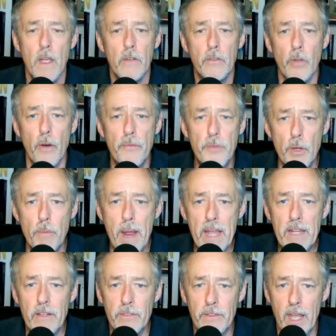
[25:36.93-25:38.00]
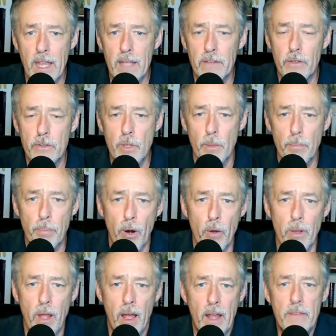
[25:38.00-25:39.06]
So if you make a stance that you're
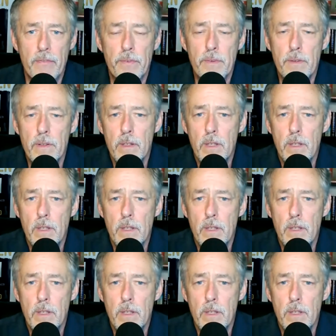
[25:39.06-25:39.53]
pro-life,